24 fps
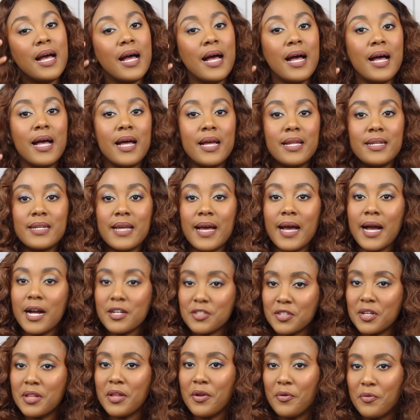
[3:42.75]
And I
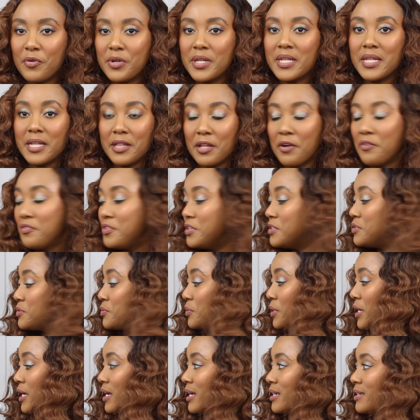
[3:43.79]
actually really love this
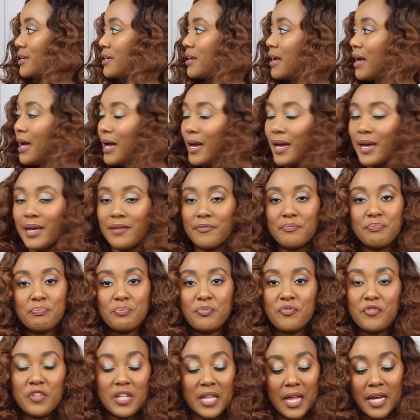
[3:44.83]
wig. I
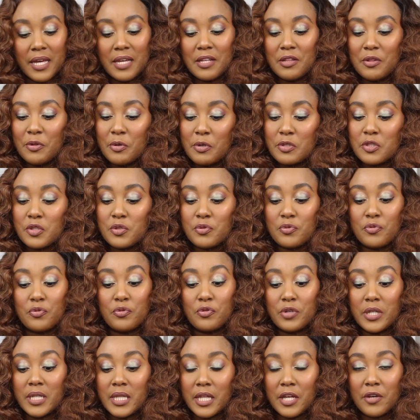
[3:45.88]
feel like it looks
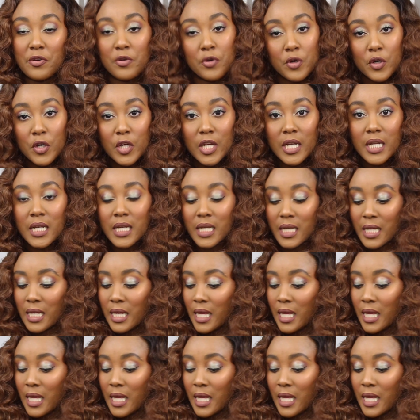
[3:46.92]
really good.